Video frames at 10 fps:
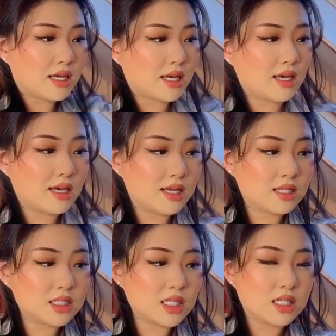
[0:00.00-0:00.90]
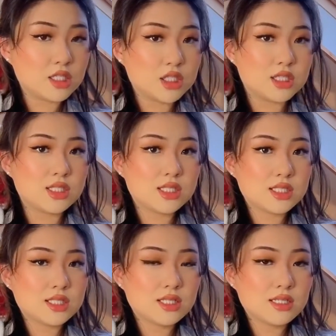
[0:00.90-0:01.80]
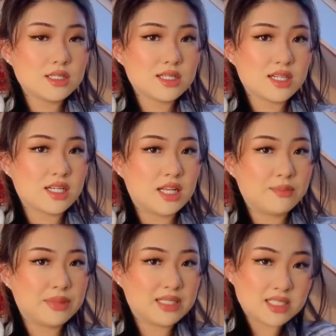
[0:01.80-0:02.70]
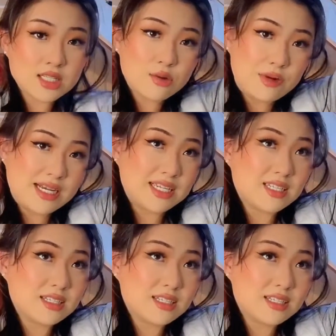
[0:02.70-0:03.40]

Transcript: and I just clip it away.